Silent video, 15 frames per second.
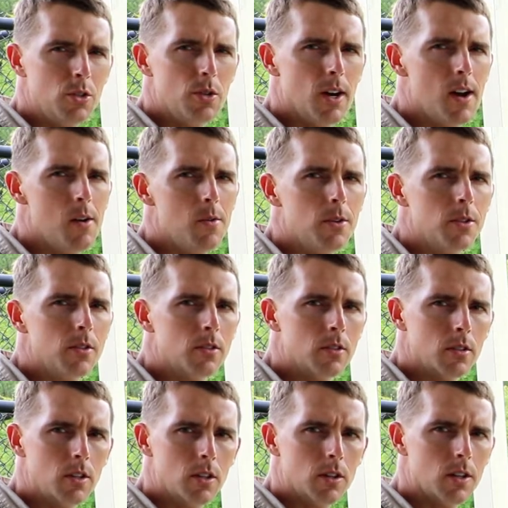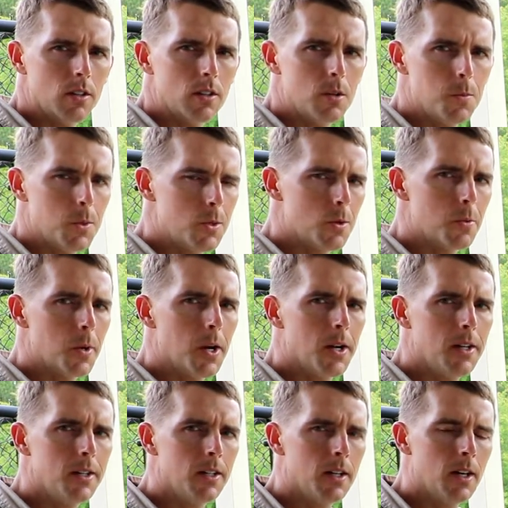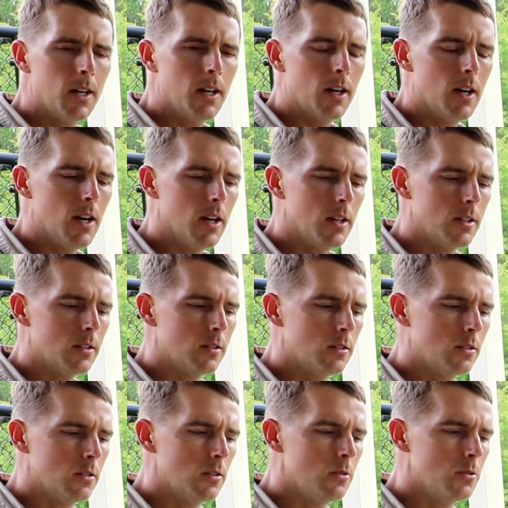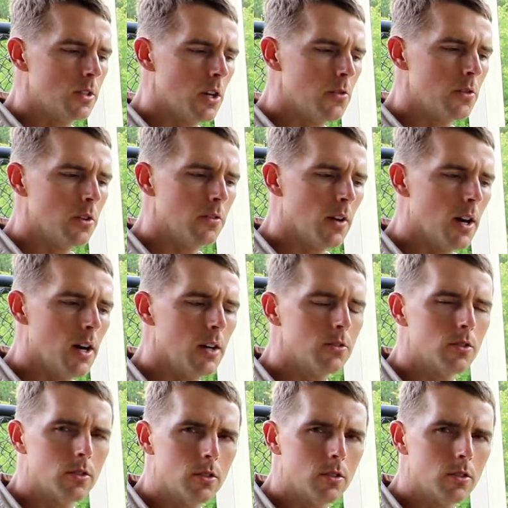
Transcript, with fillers: two hours to get that temperature right at 275.